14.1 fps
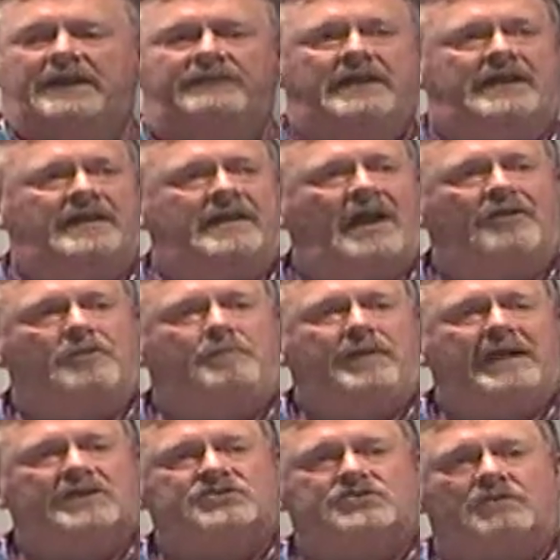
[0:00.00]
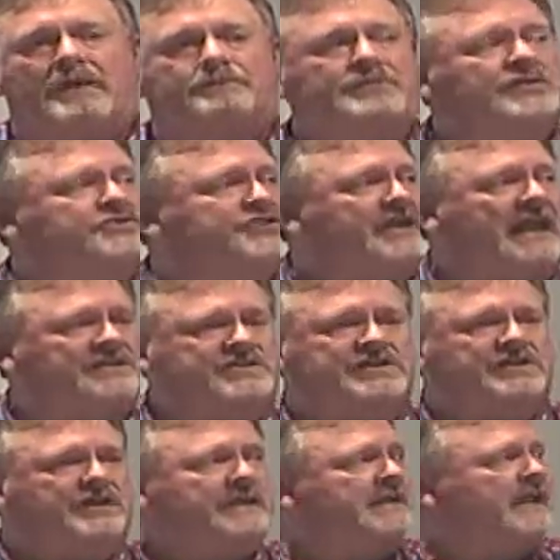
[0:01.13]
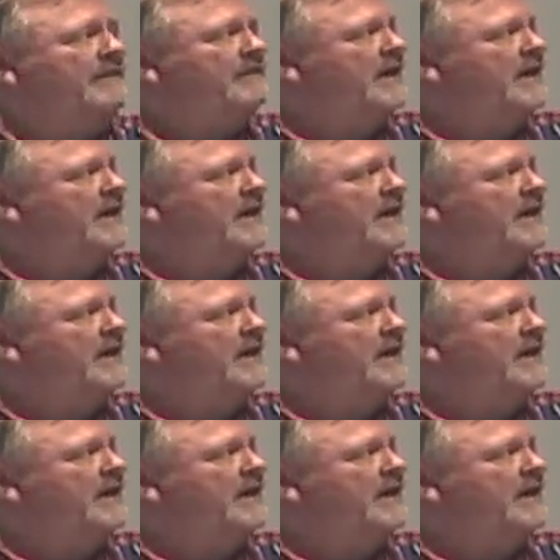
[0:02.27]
And then another picture up to Jessica.